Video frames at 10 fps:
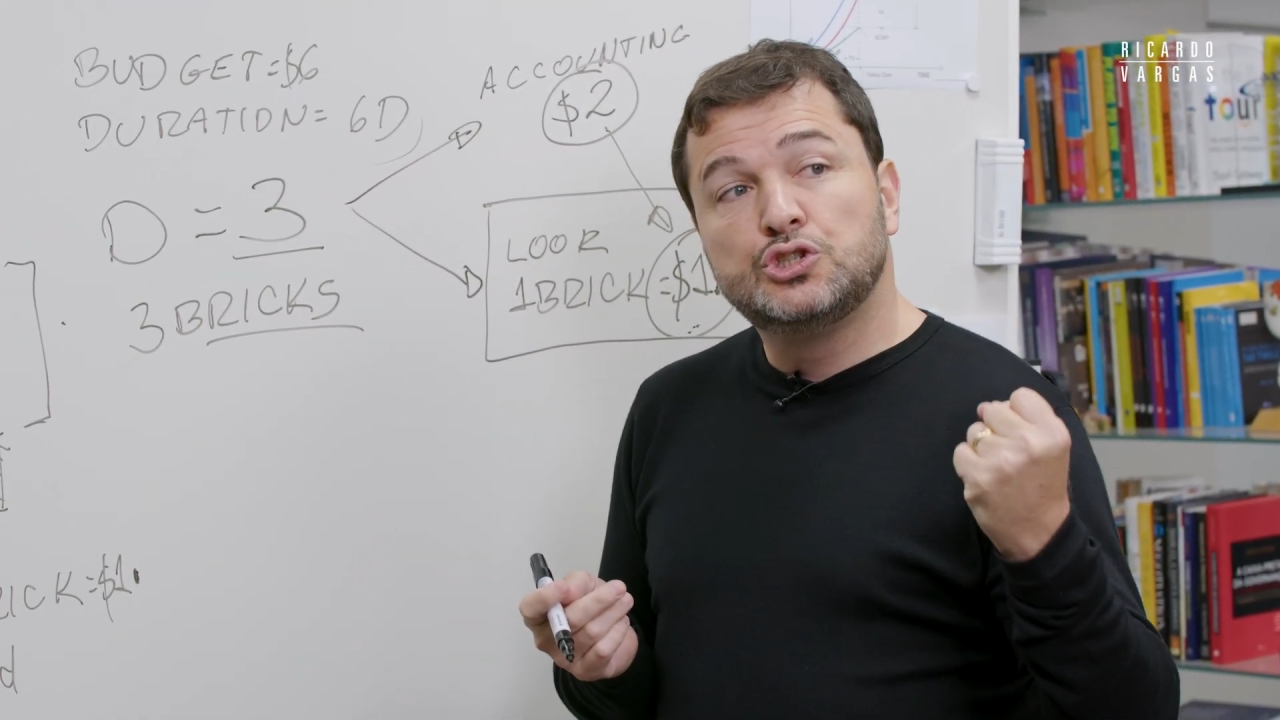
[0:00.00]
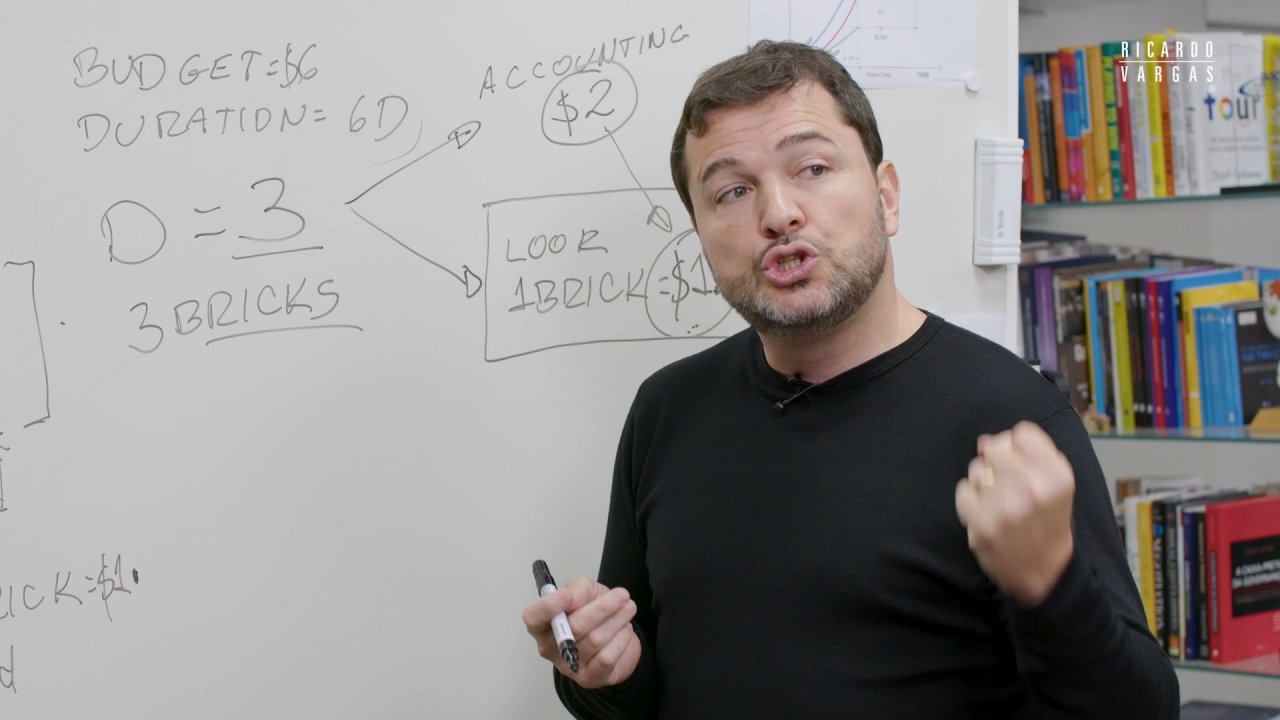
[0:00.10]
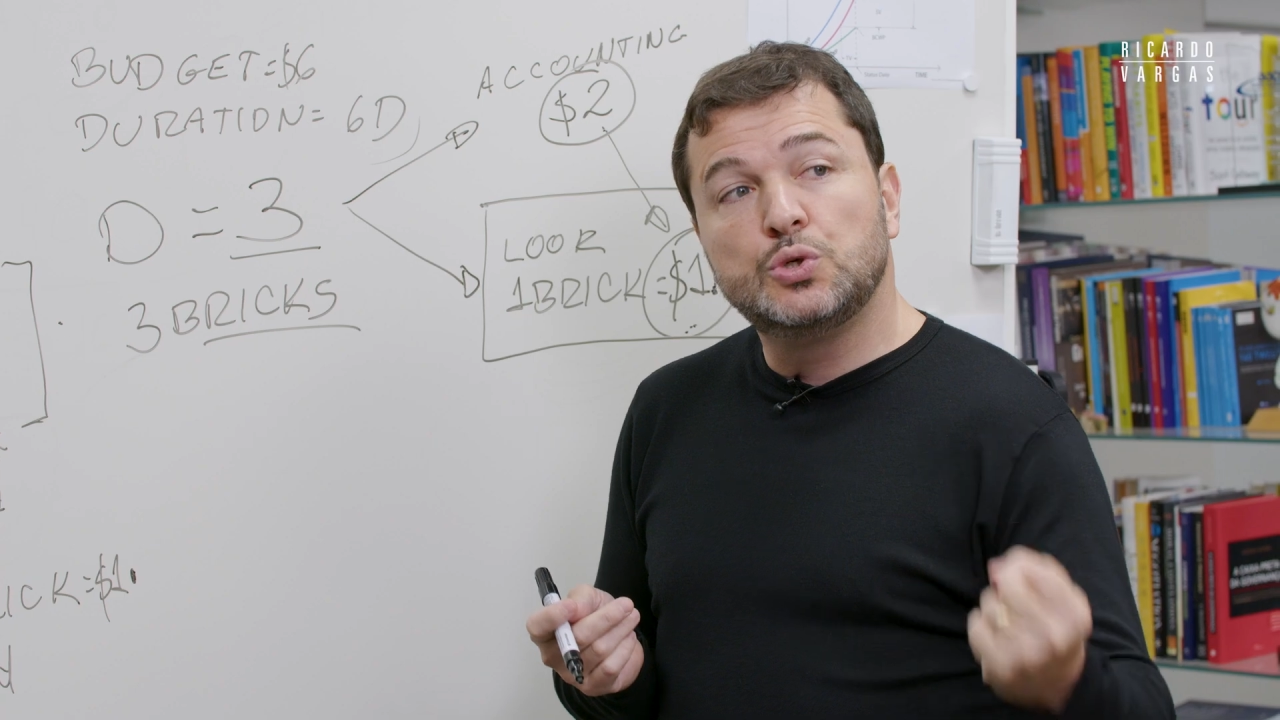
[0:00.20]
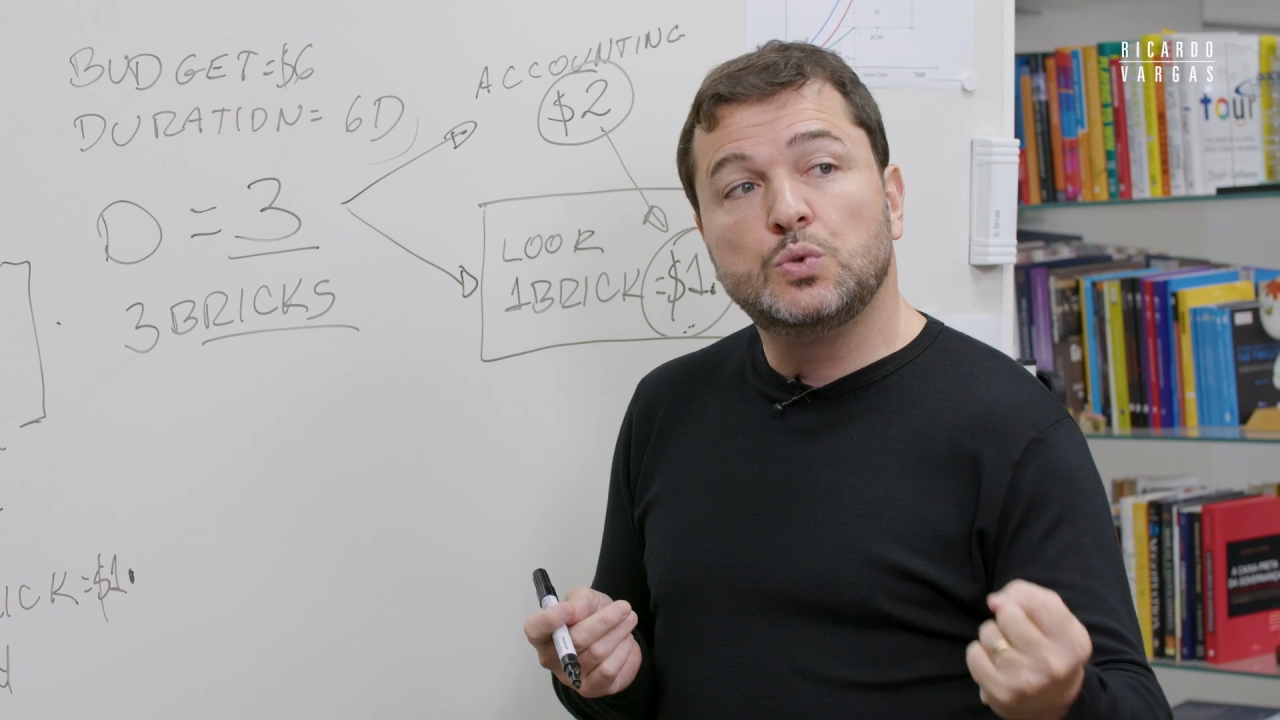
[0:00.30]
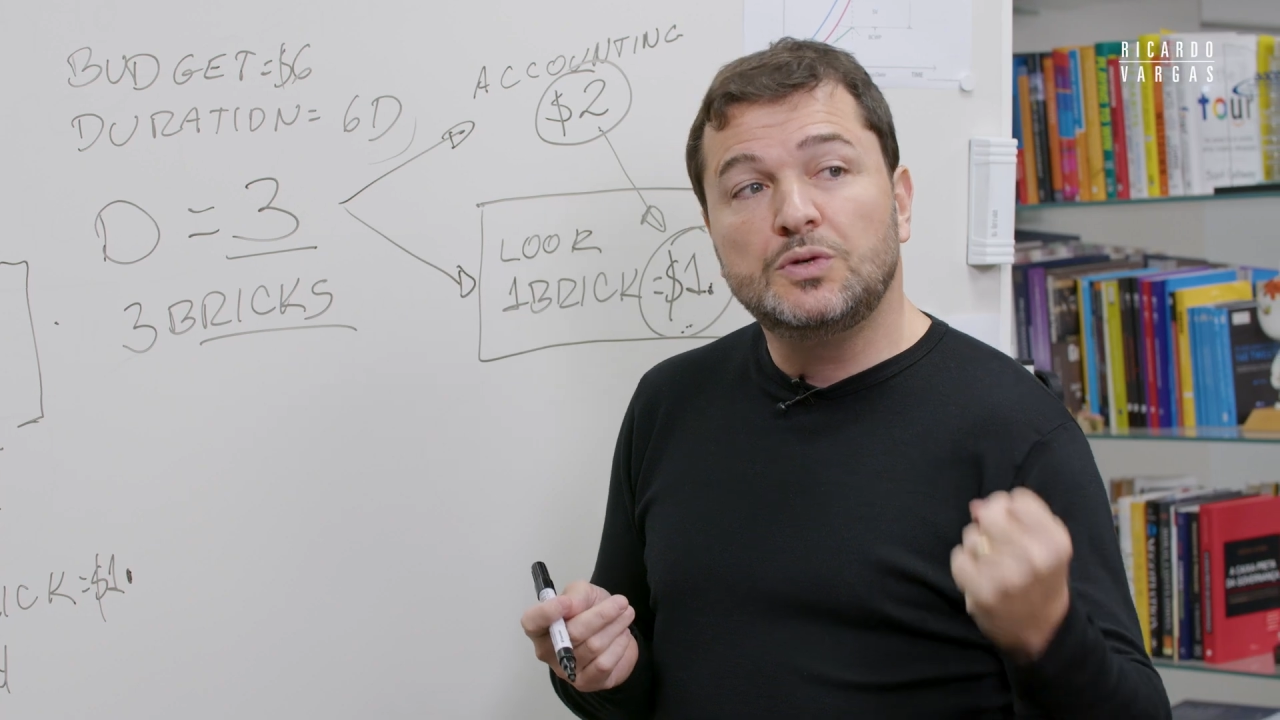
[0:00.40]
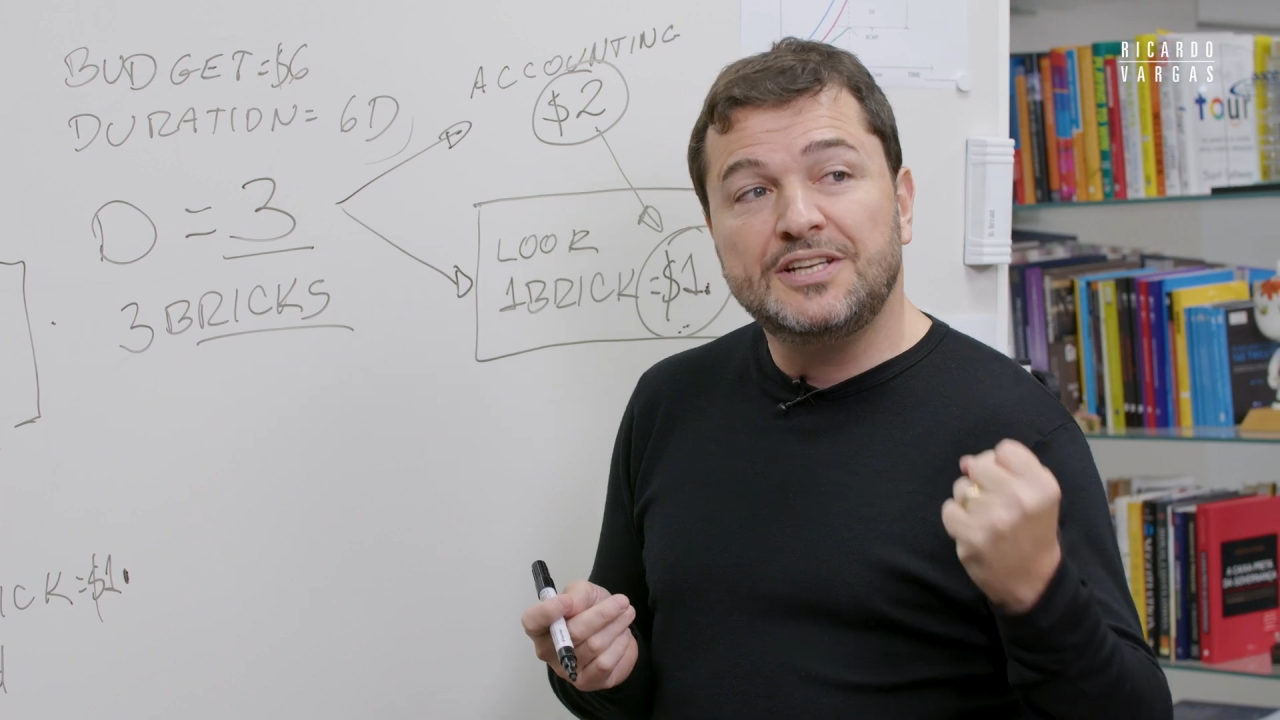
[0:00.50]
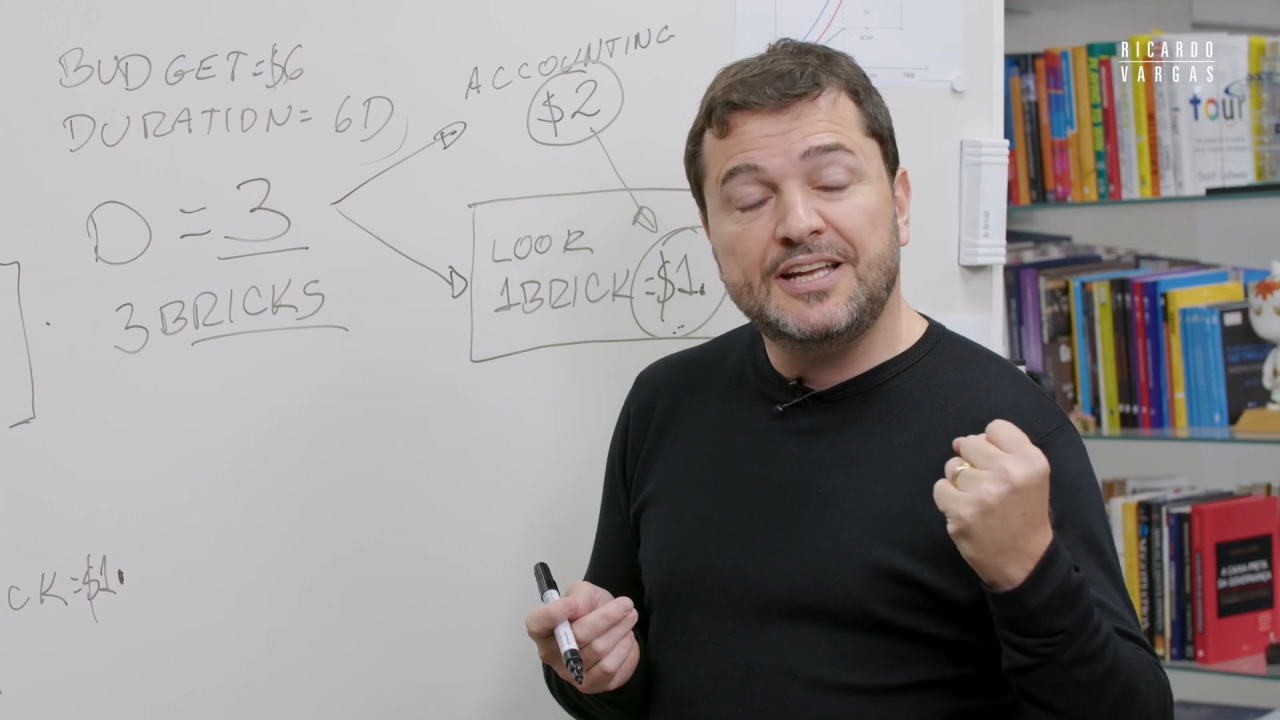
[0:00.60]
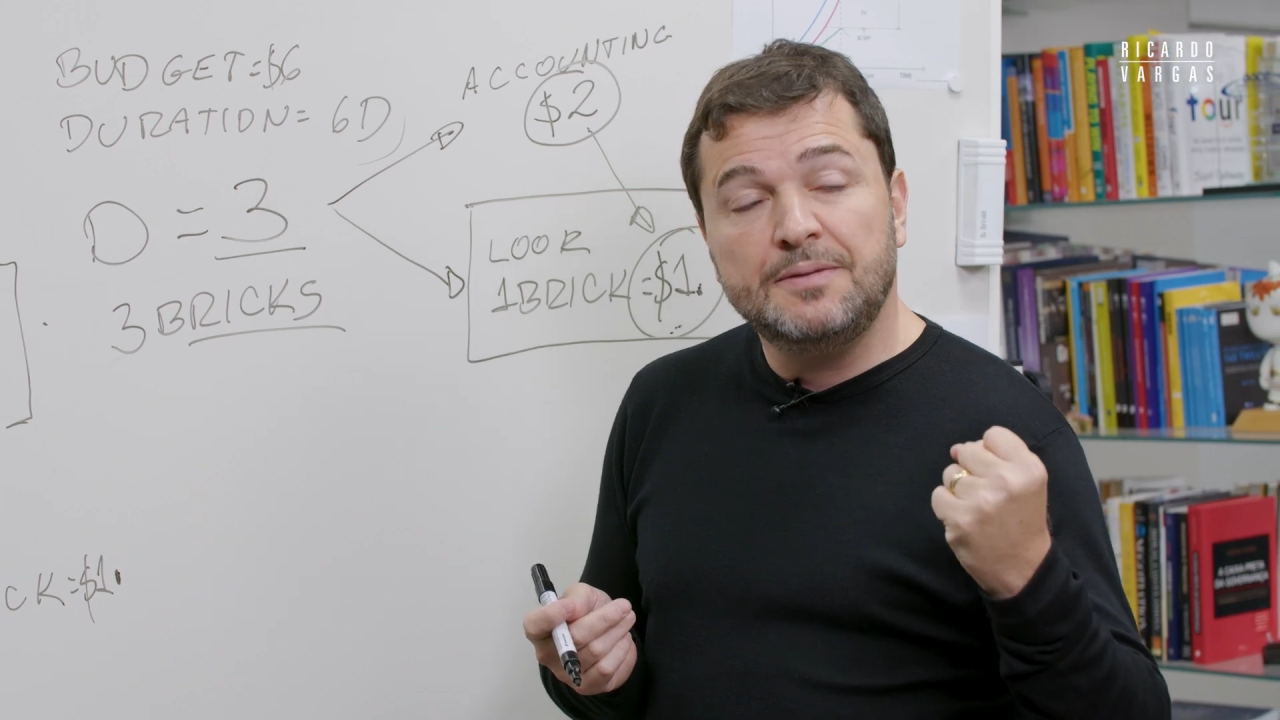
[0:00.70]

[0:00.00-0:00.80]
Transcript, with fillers: truly